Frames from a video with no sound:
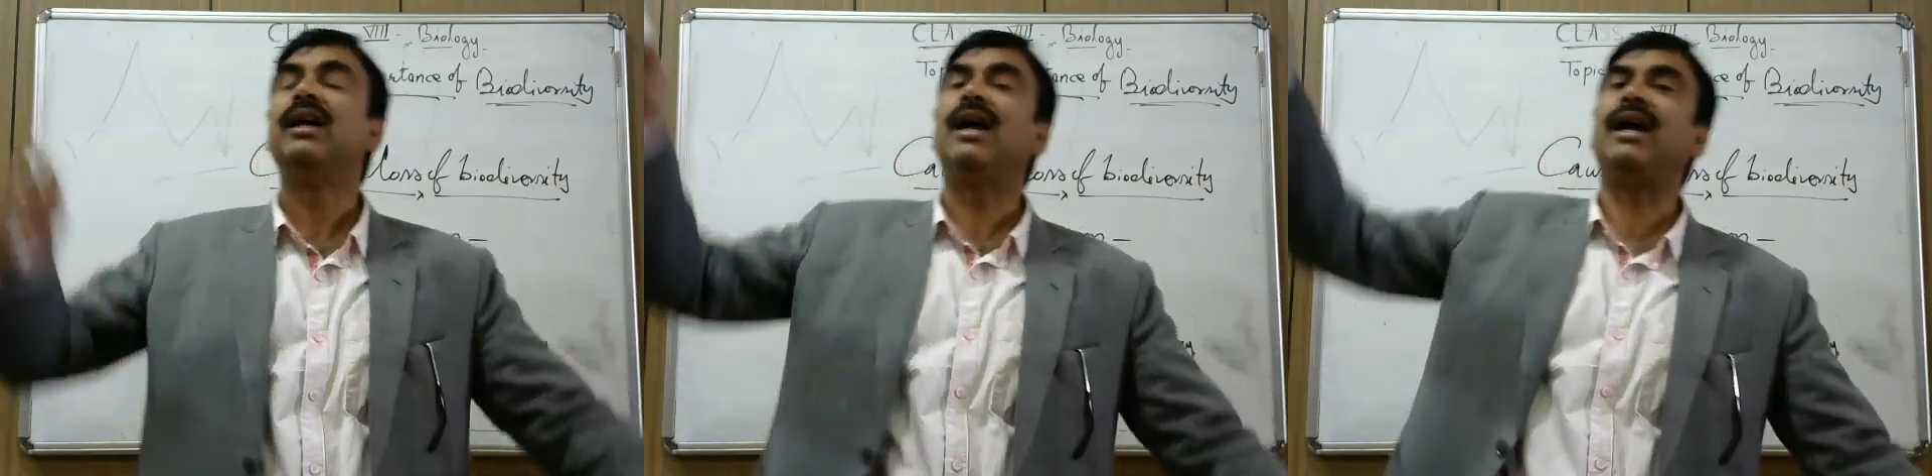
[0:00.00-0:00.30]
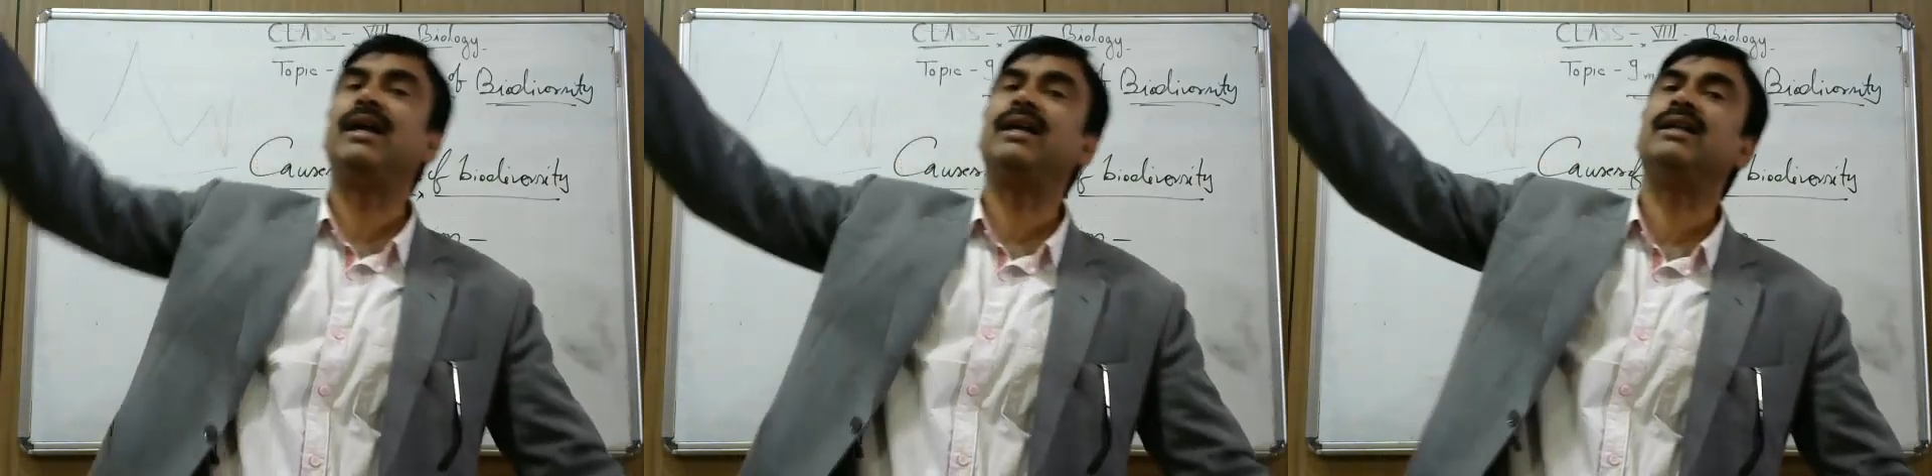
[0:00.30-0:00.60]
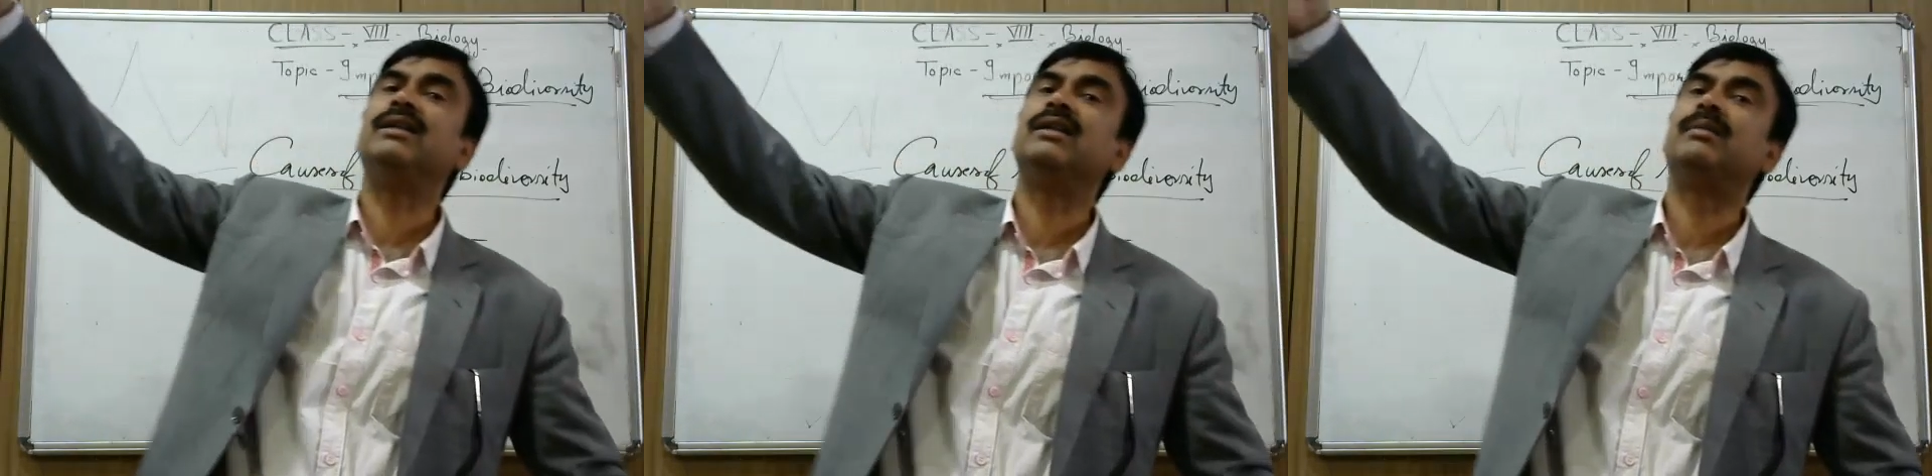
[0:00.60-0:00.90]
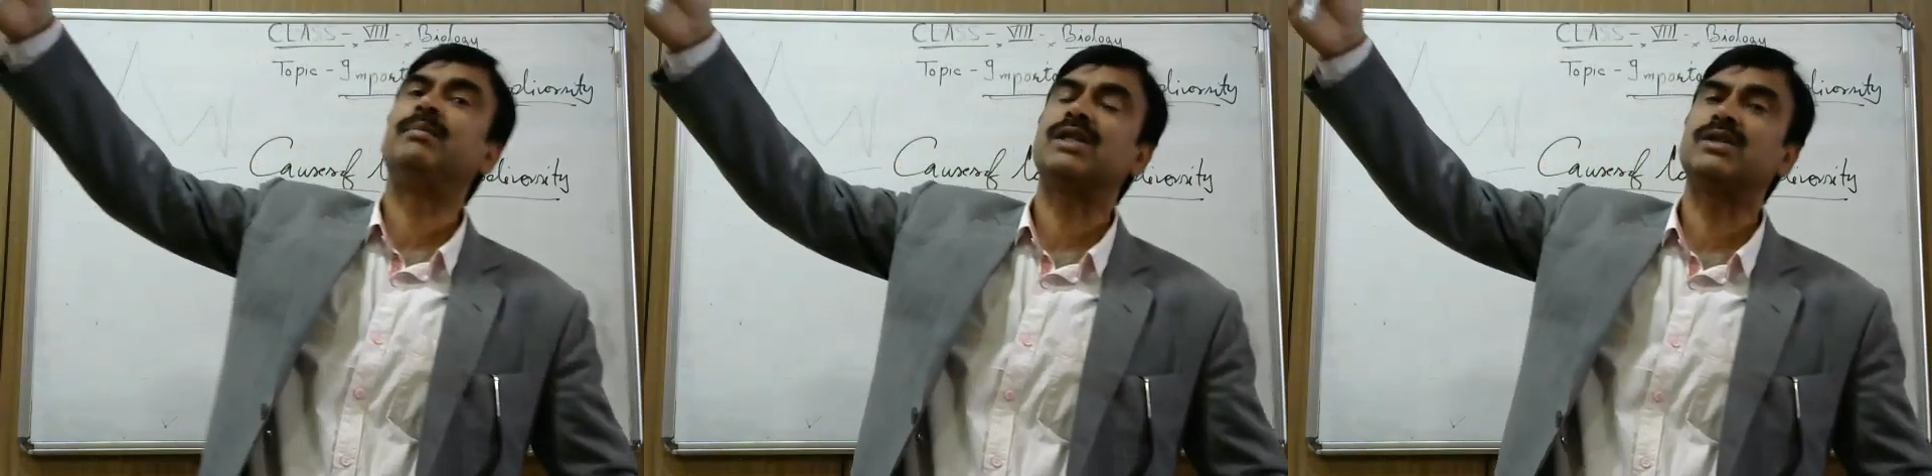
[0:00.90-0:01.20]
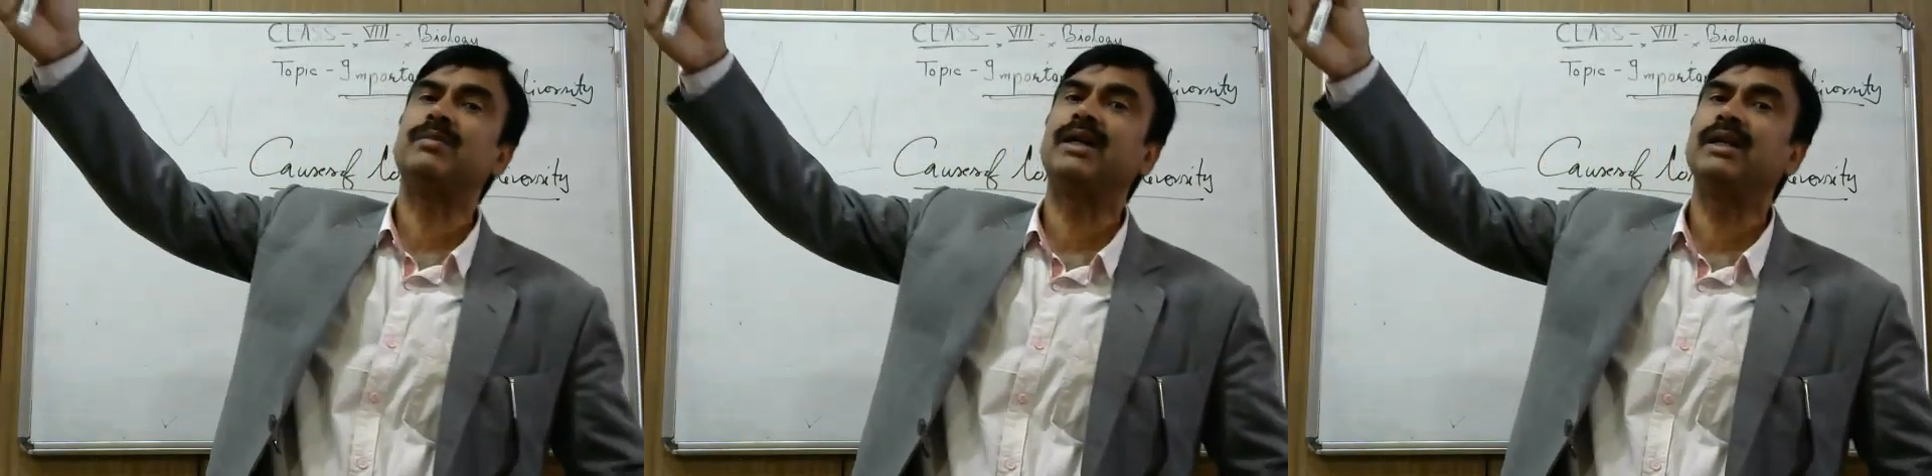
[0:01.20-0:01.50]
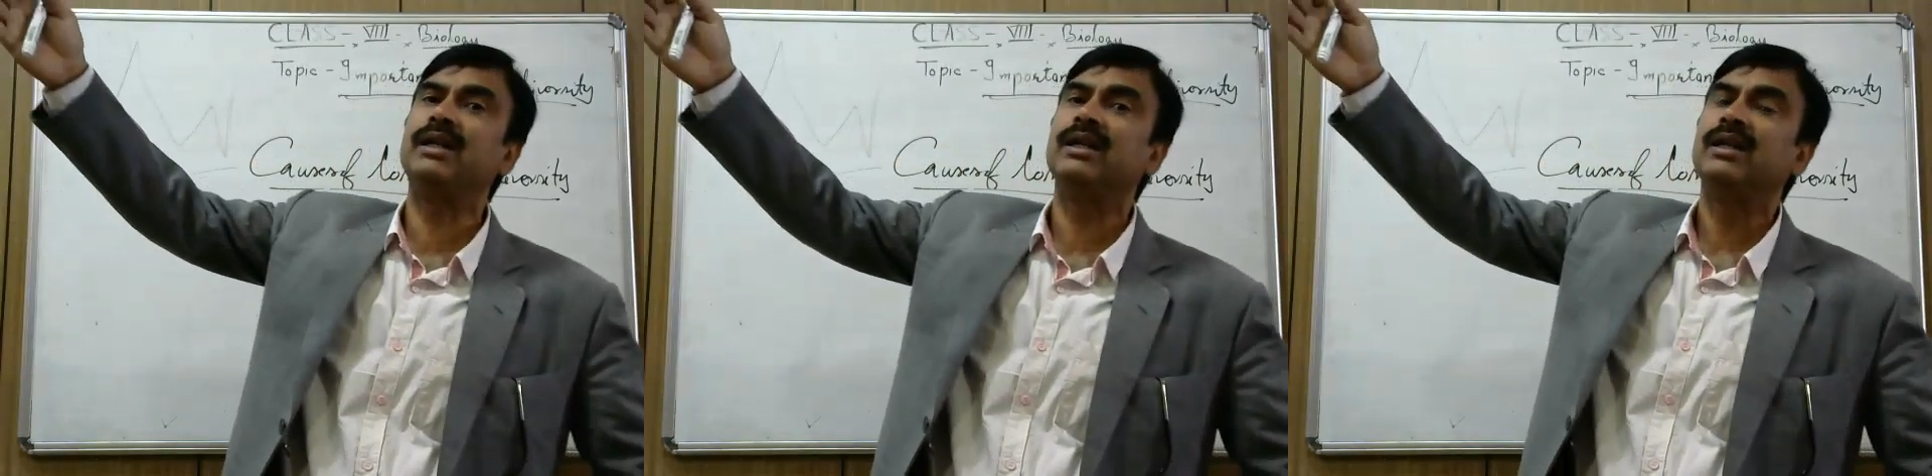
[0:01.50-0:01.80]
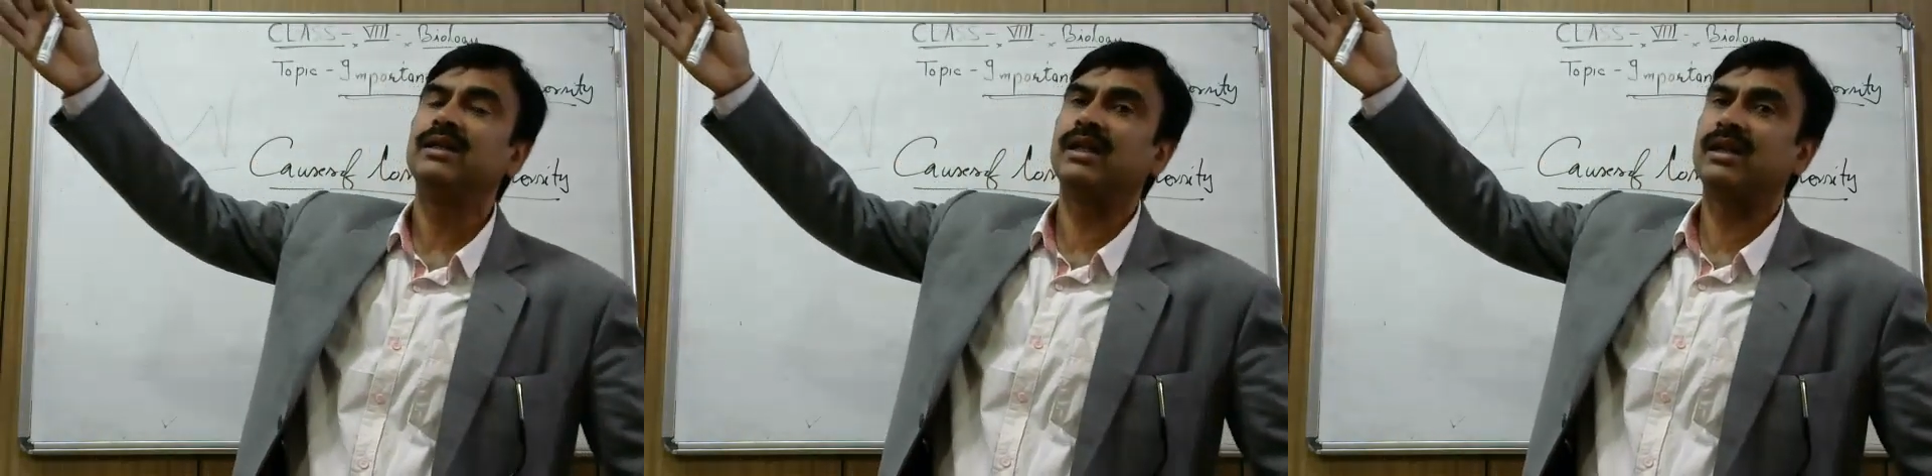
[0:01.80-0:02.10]
and in the Pachmadi
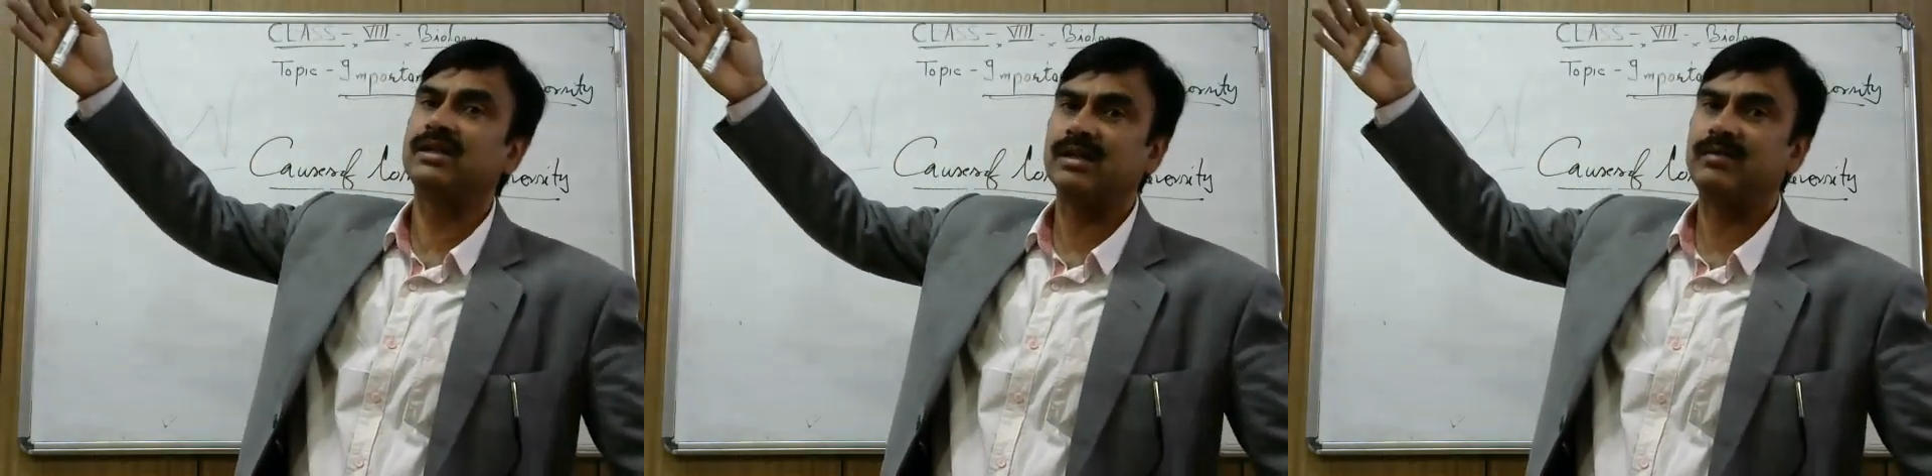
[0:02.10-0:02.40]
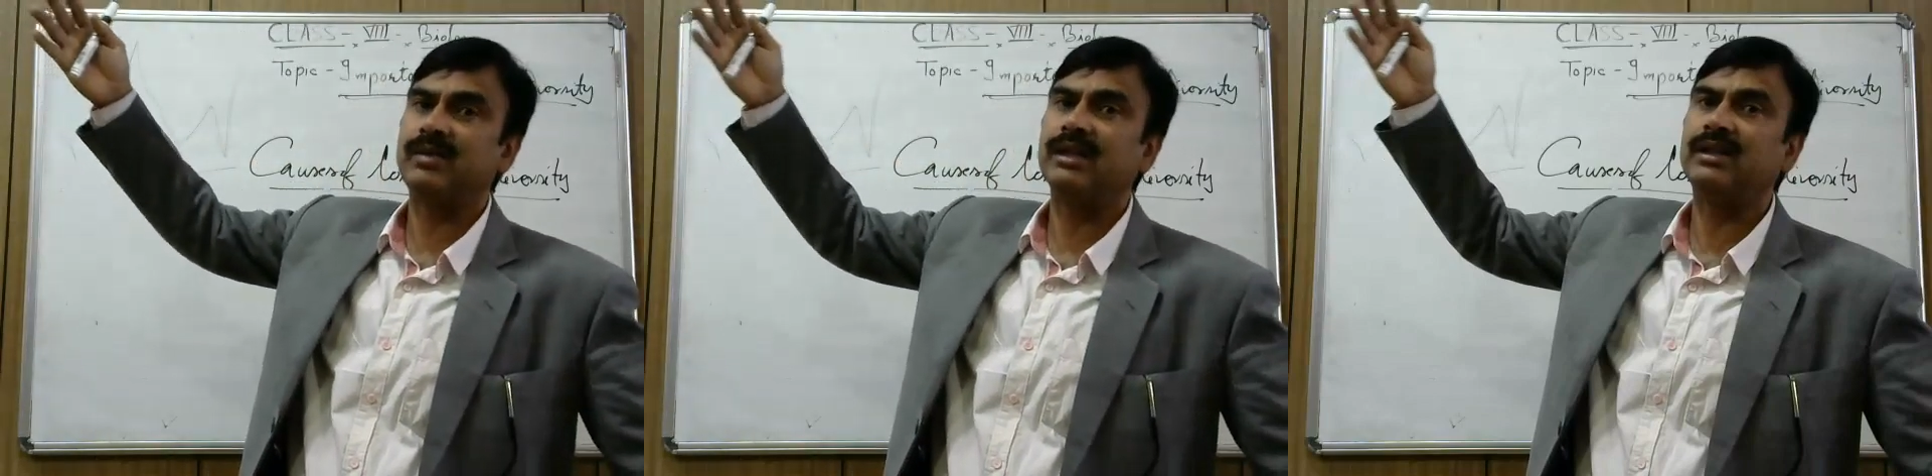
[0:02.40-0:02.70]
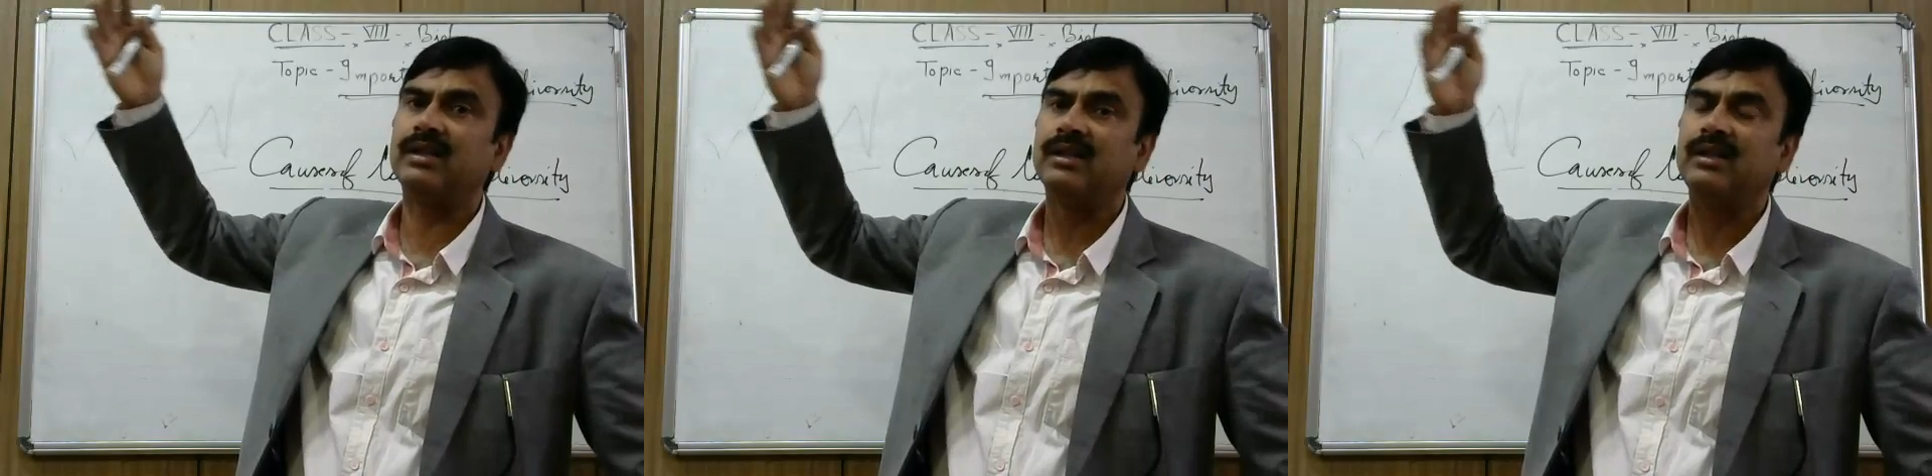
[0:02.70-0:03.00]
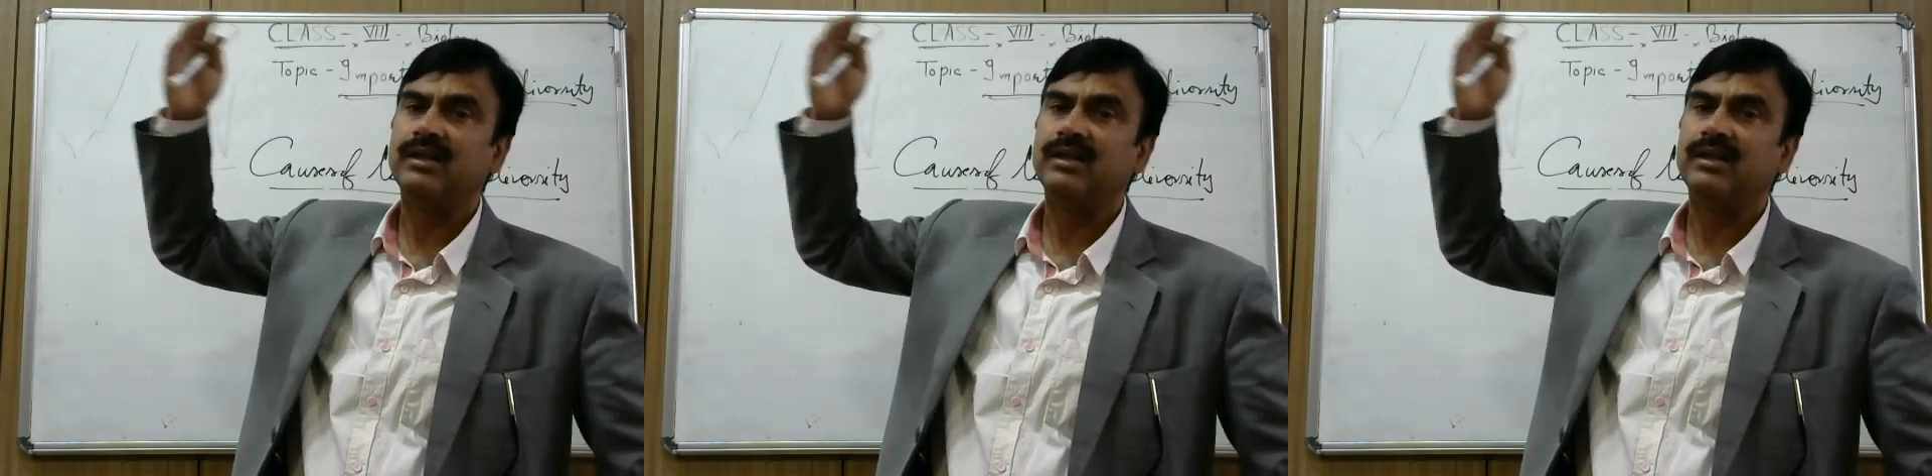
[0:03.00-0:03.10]
there are some other